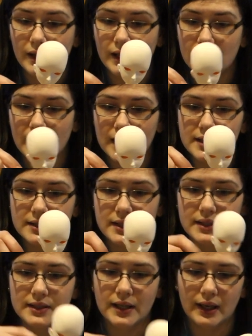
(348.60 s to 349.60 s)
It has
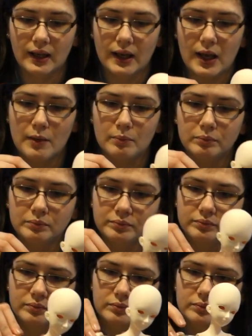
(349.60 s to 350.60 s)
this little
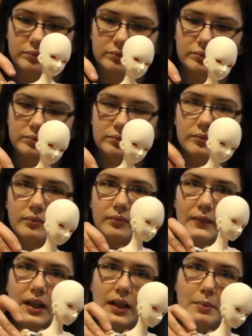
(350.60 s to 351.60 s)

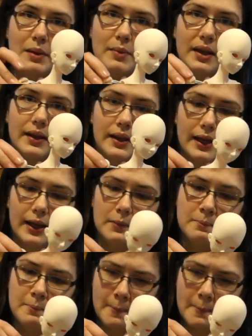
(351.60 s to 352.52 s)
clippy bit here